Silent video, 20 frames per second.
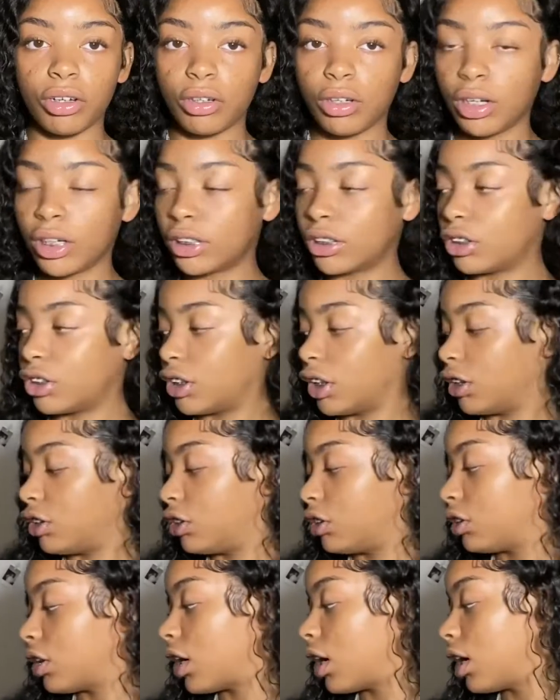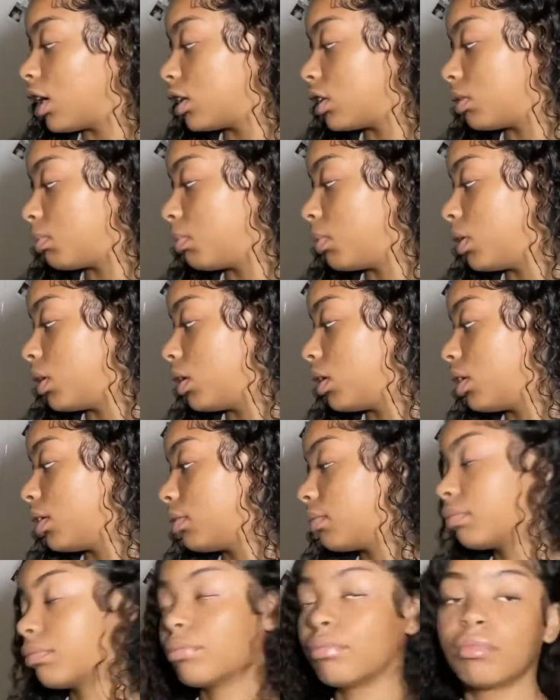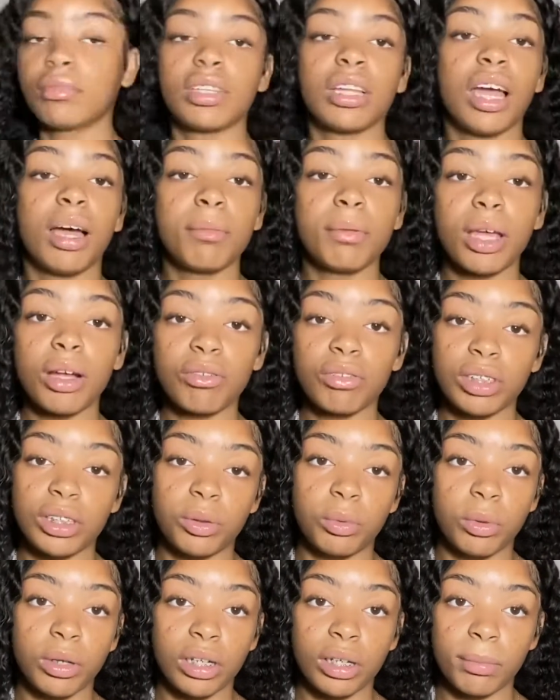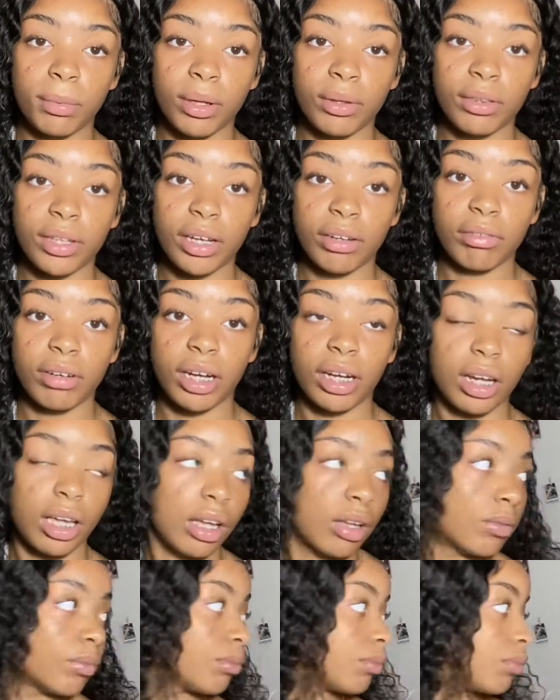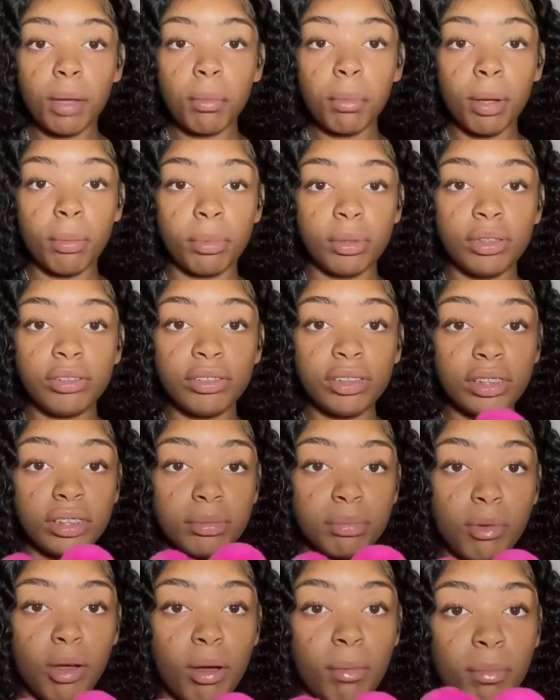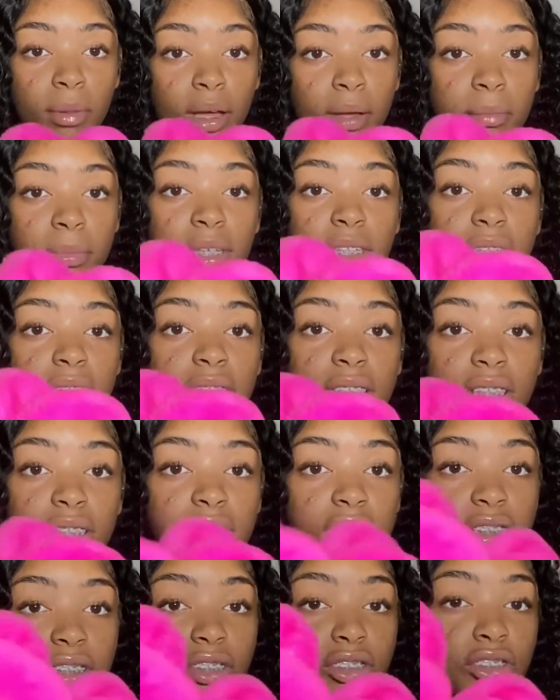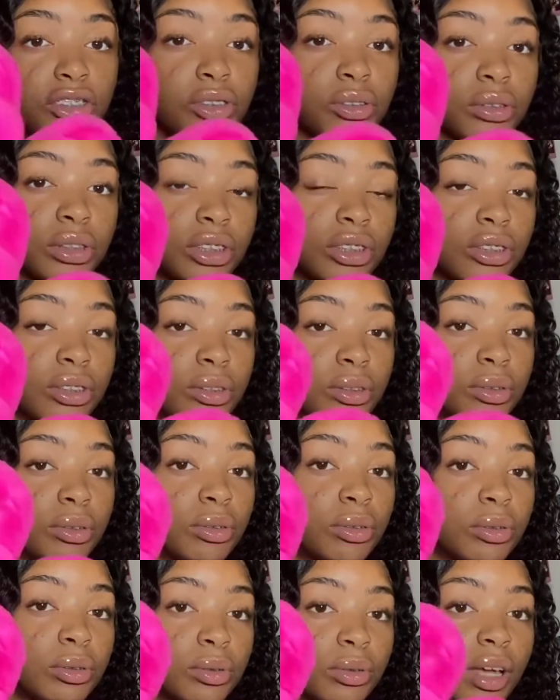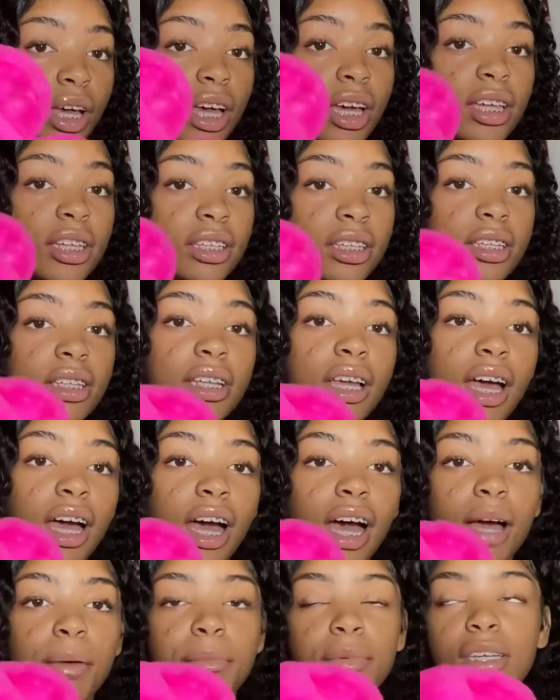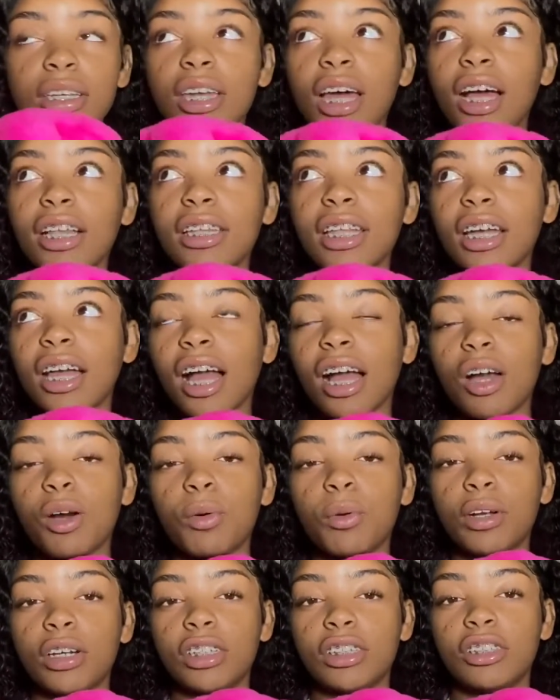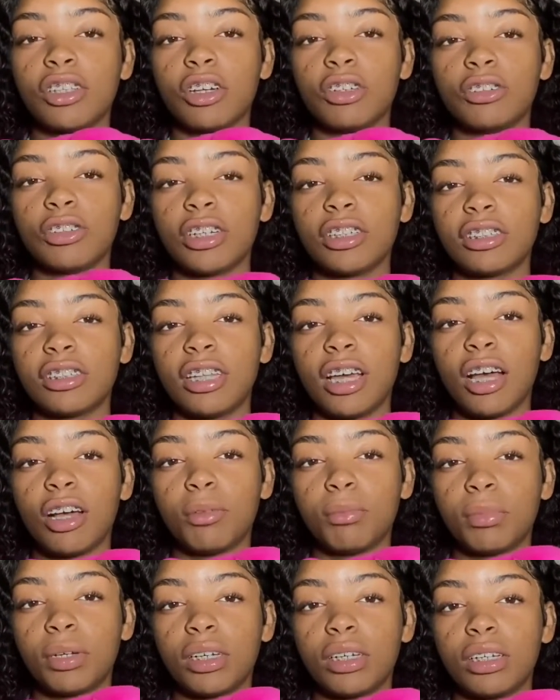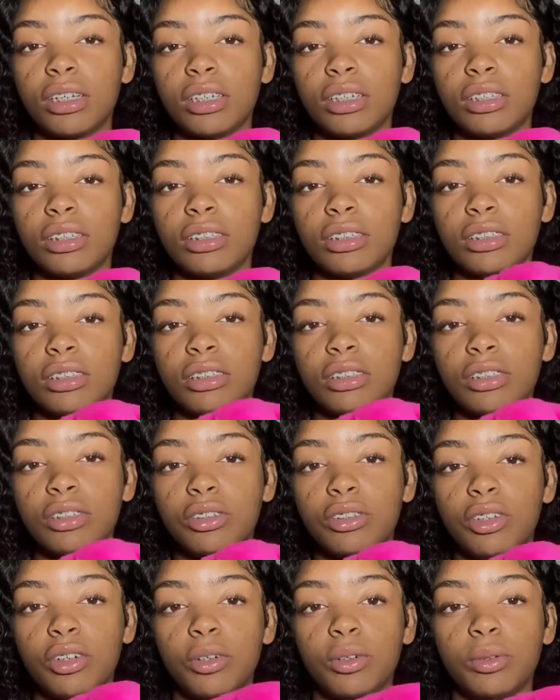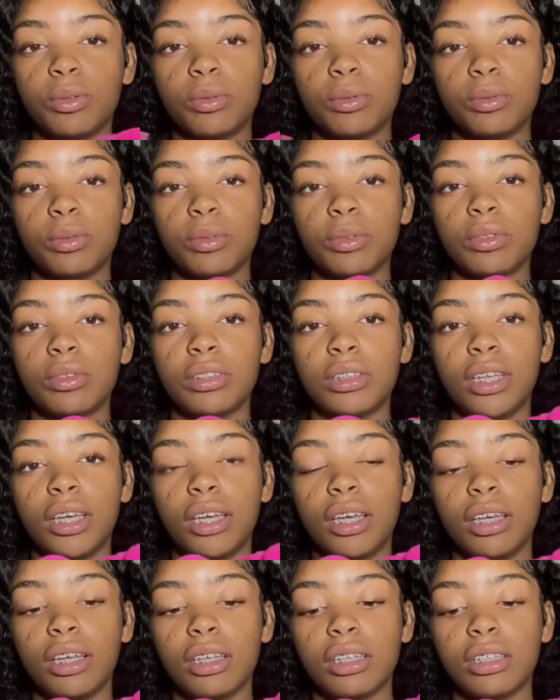or exchange size, but I'm not really worried about that right now. My boyfriend's mom bought me these. They're so cute. I mean, I think I could wear these on dress down because, you know, they,